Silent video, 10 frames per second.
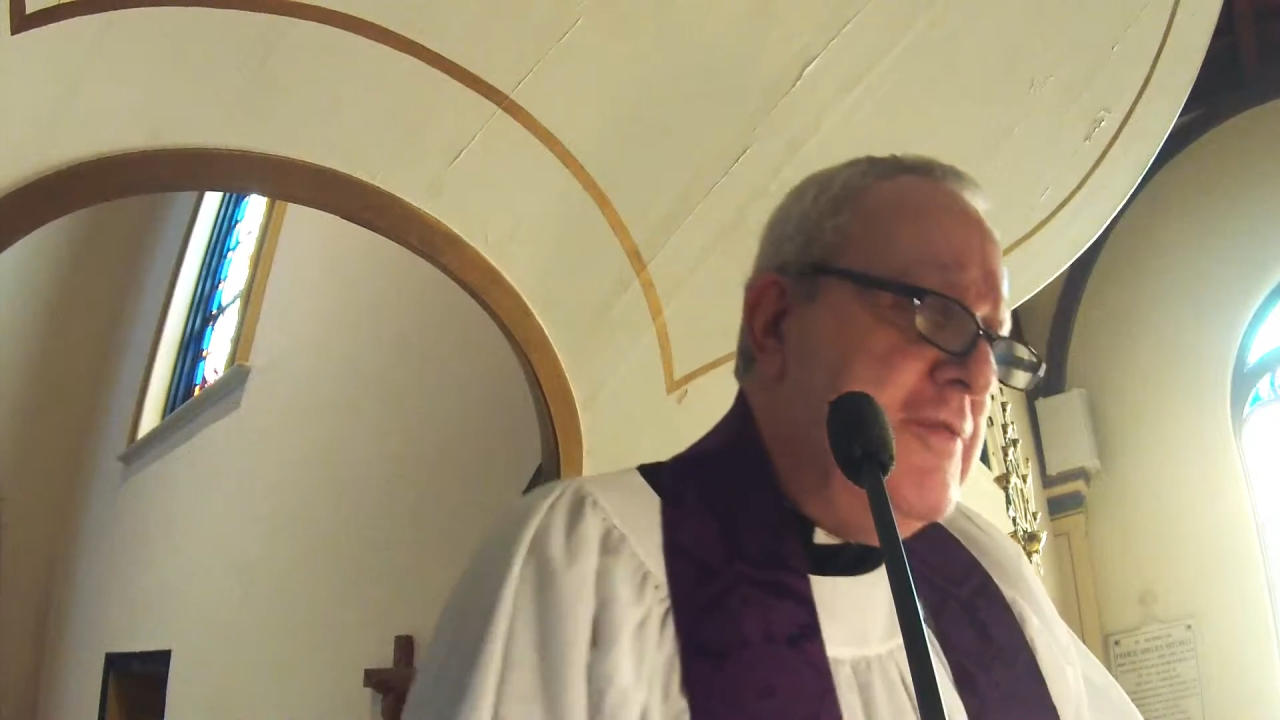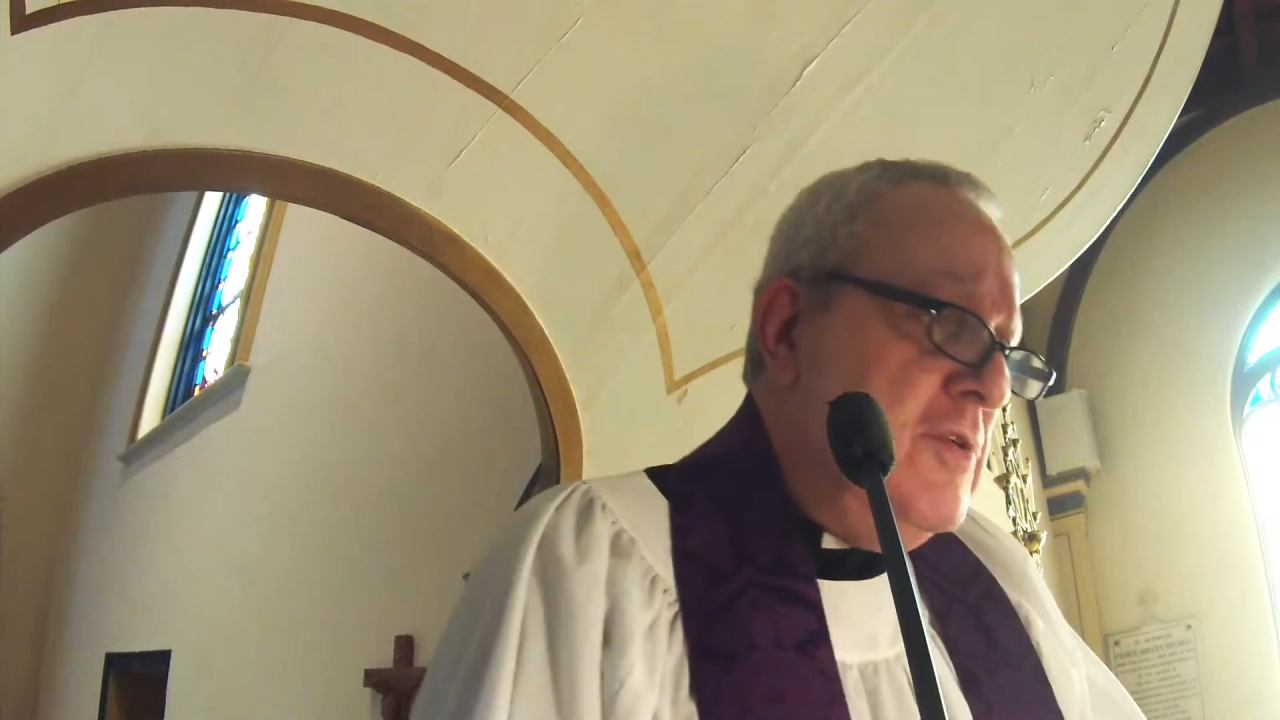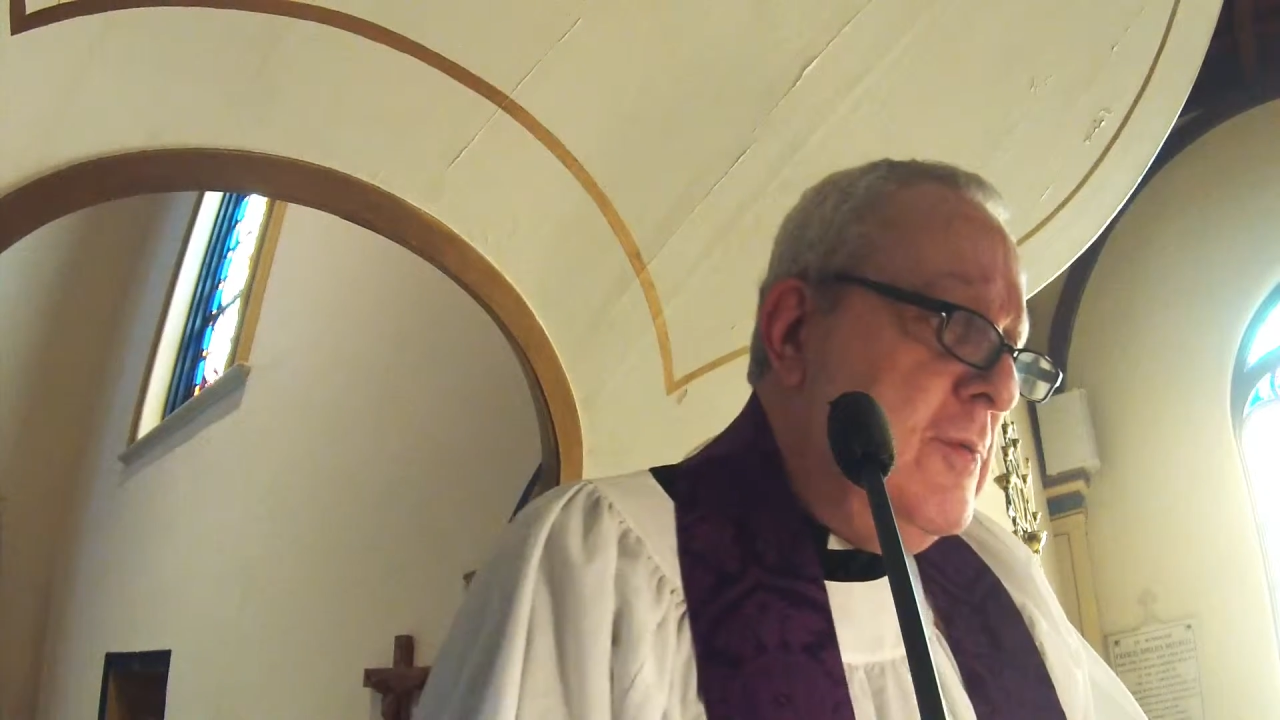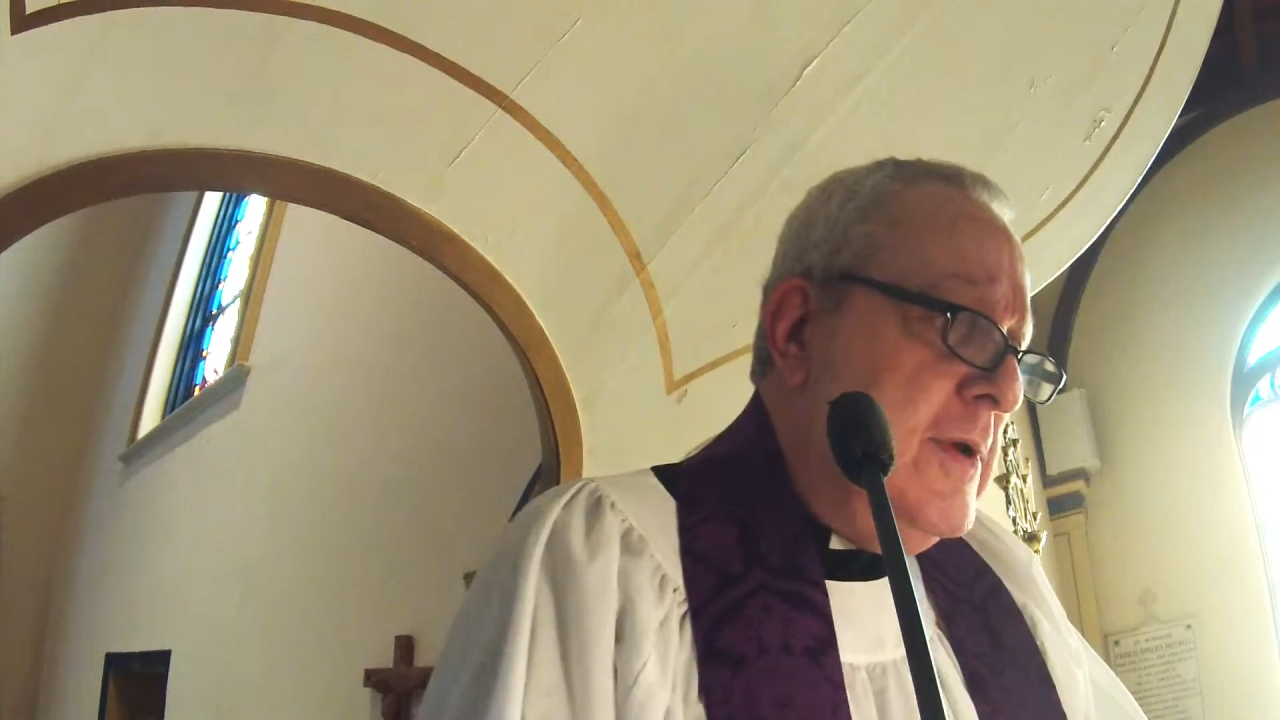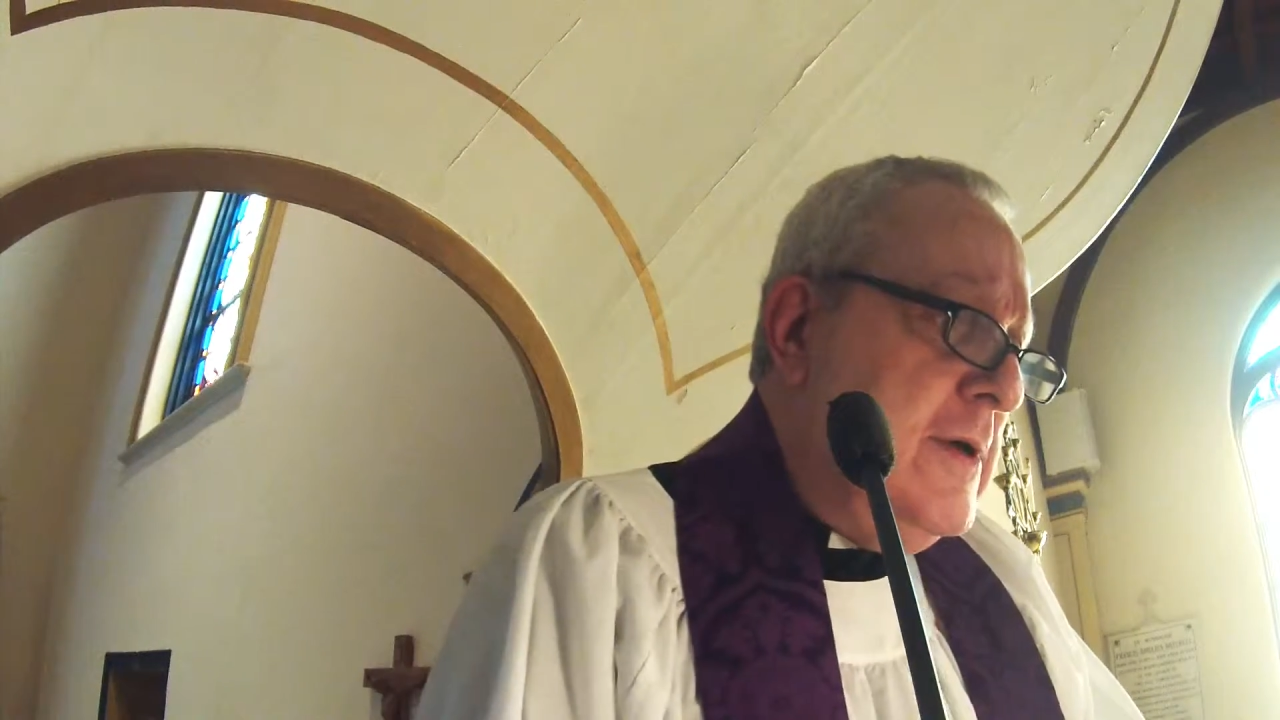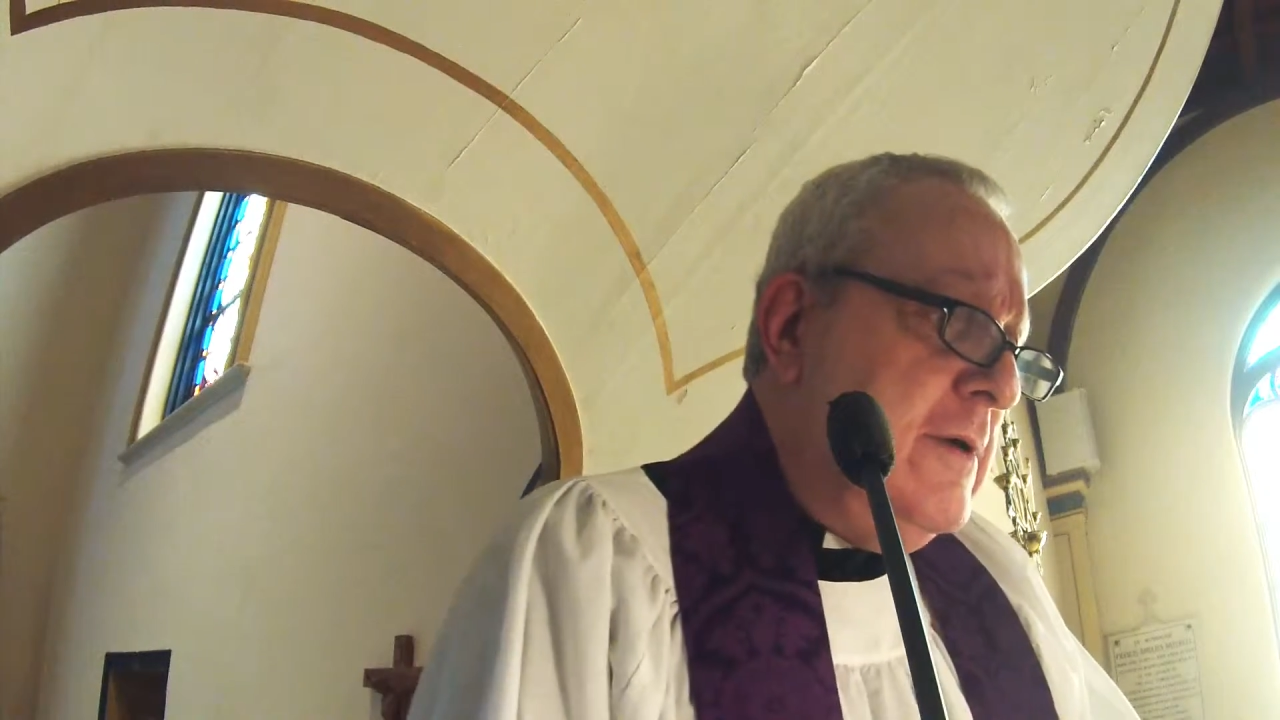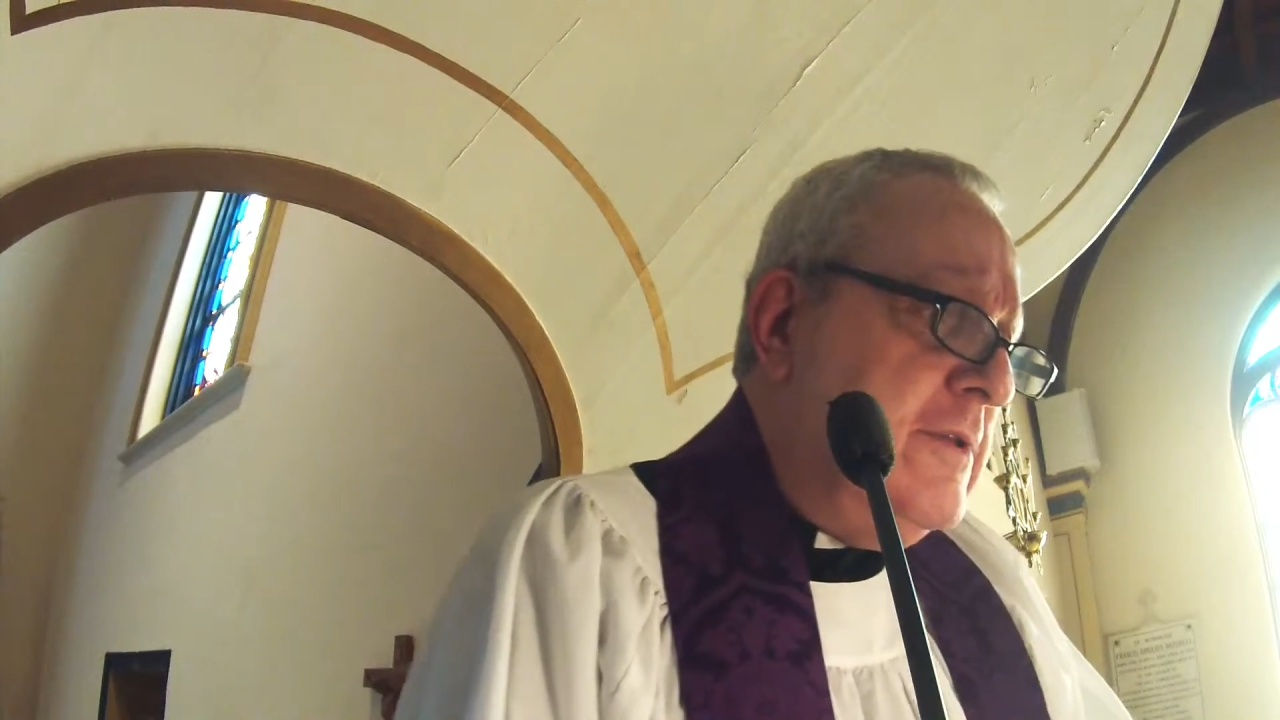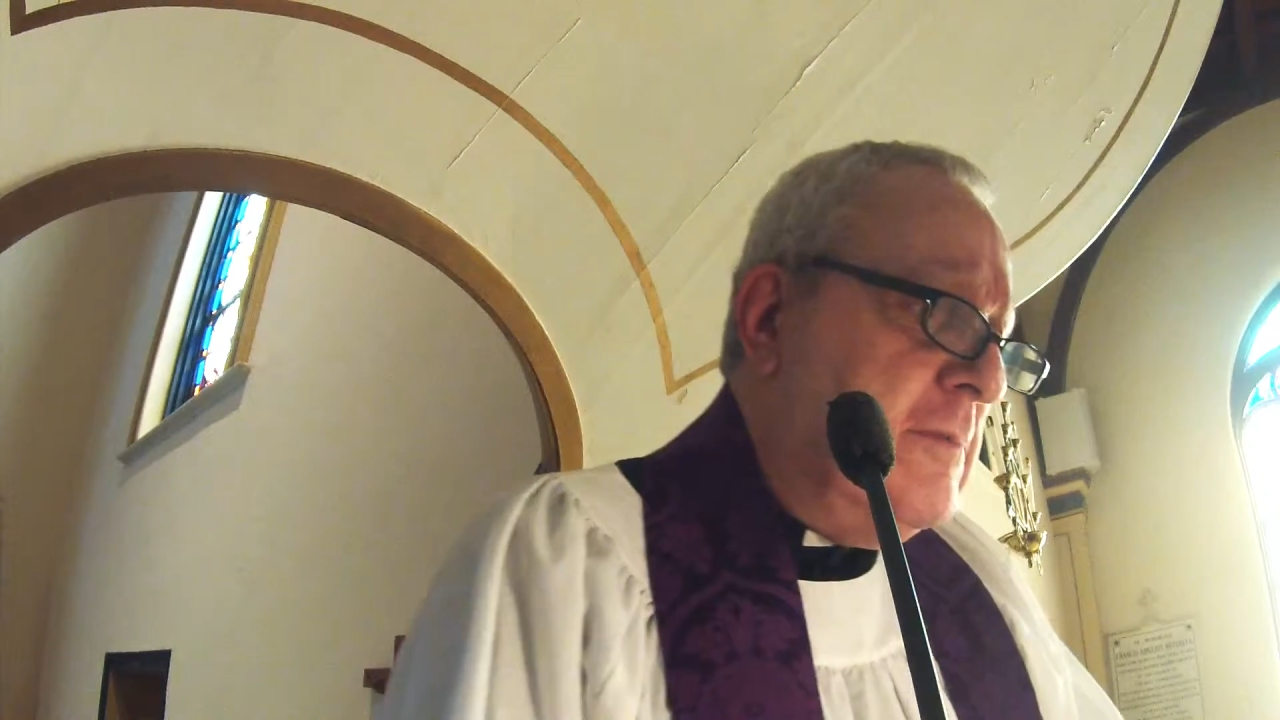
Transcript: if you will,